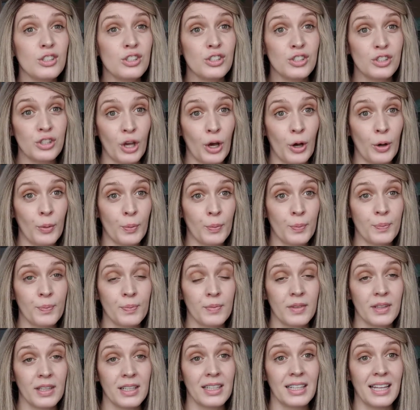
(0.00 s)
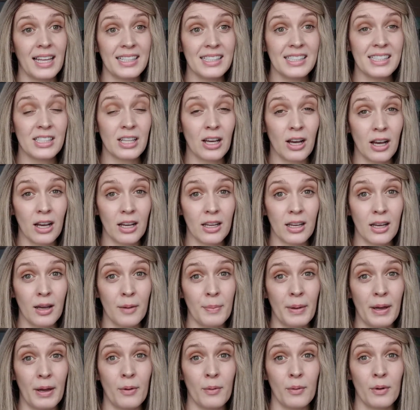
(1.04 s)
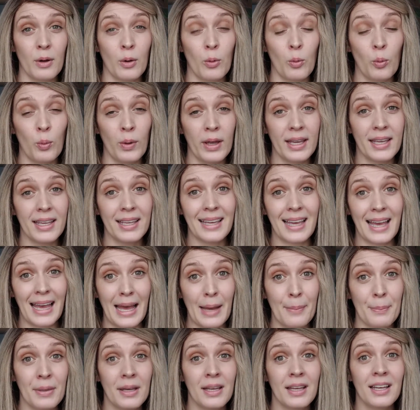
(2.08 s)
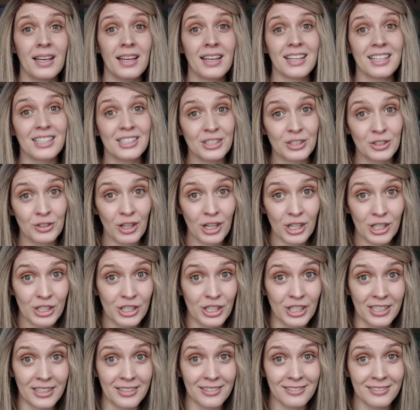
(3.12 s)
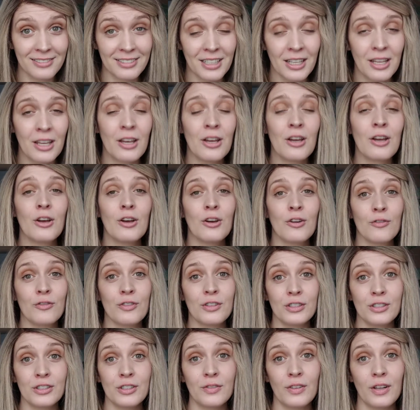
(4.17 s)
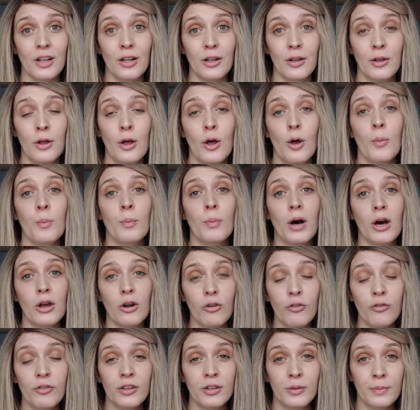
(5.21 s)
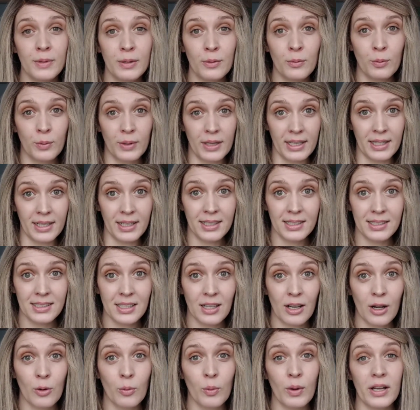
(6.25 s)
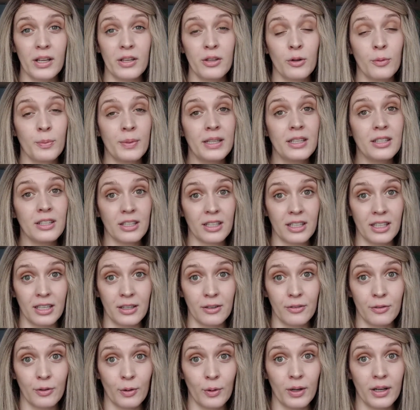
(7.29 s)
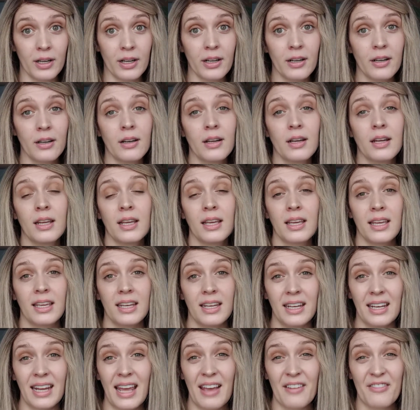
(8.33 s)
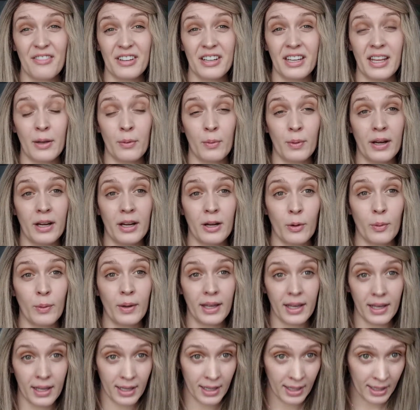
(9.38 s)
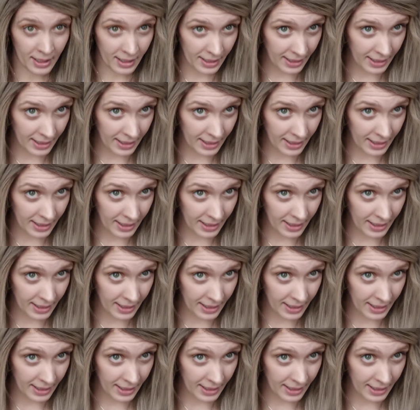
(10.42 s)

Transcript: So, let's talk about wig cap construction. First of all, monofilament wigs are what you'll be looking for in an everyday wearing wig.